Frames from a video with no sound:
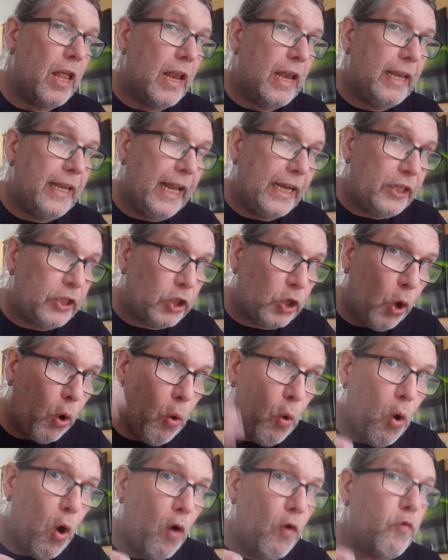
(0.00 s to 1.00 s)
let go
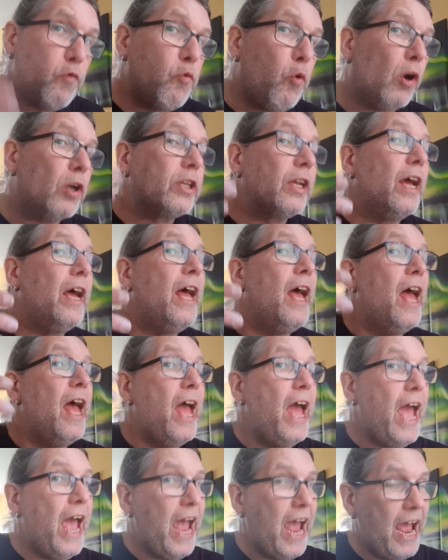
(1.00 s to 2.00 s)
of what
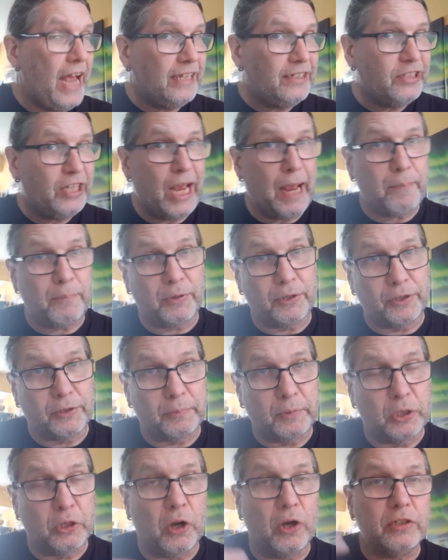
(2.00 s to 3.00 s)
has happened.
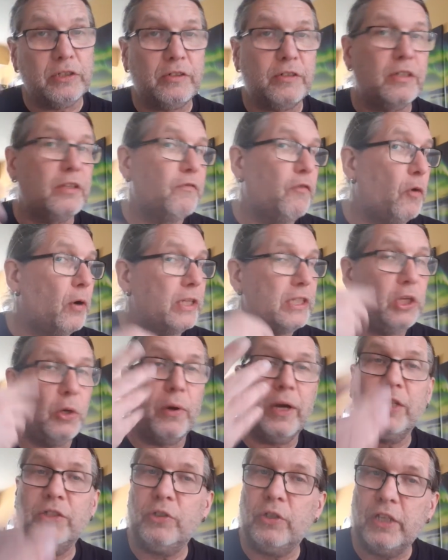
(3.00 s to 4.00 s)
Because for as
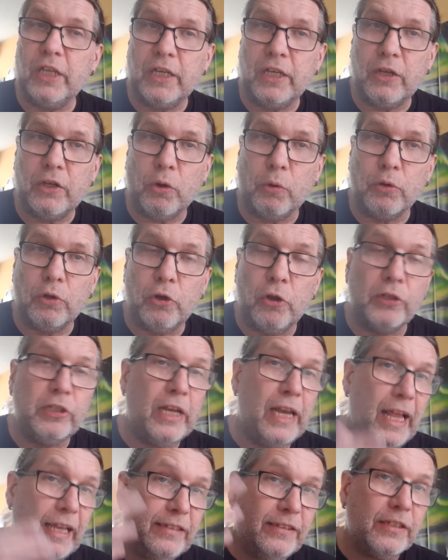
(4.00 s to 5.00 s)
long as you don't learn
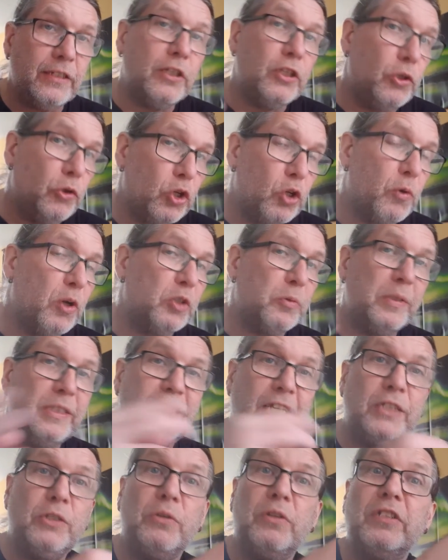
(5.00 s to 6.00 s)
the lesson, the universe will
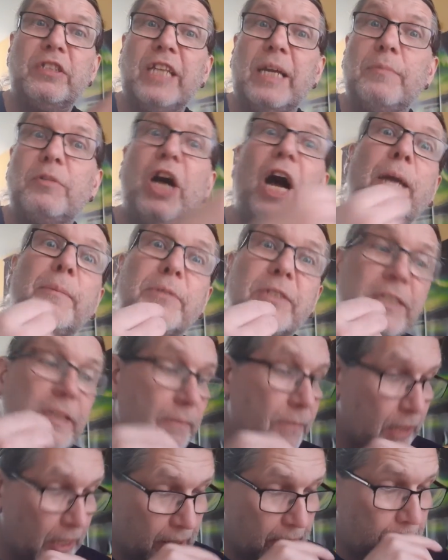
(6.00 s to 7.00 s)
send you the same types.
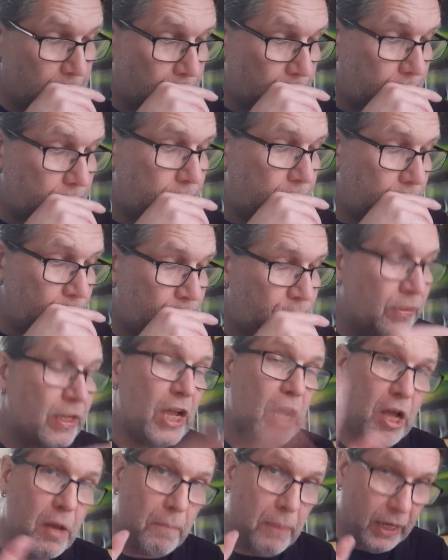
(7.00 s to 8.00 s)

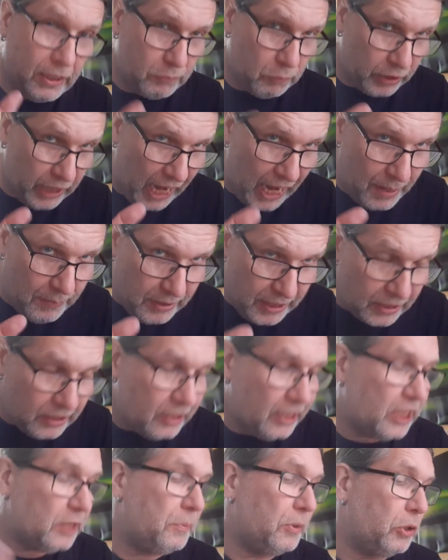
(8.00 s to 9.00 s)
But what I'm
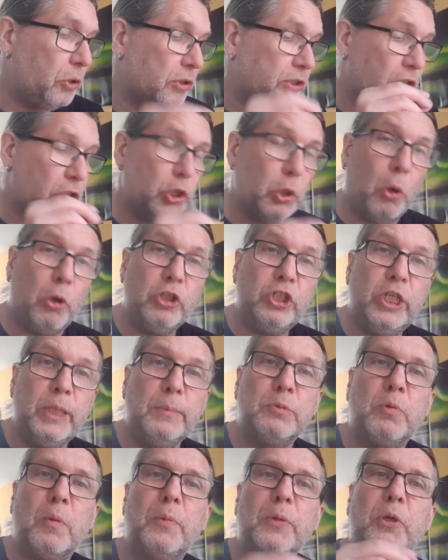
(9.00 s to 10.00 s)
getting is, because the doll sheep
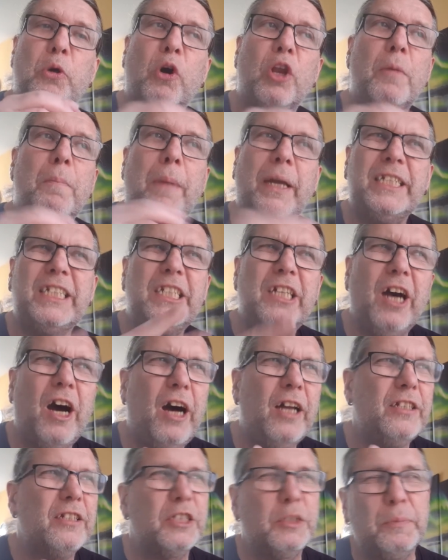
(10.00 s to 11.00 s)
is what we call a money
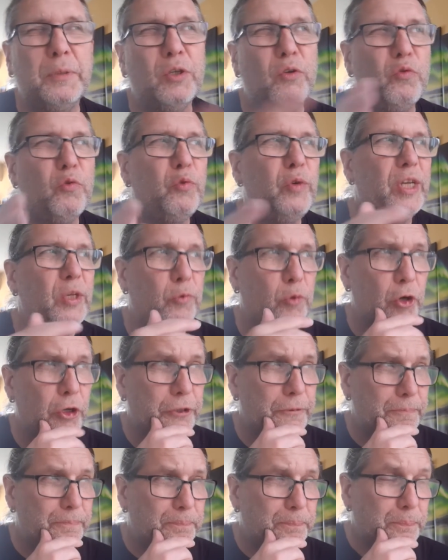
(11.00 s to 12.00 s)
card, it's a bit of a weird word,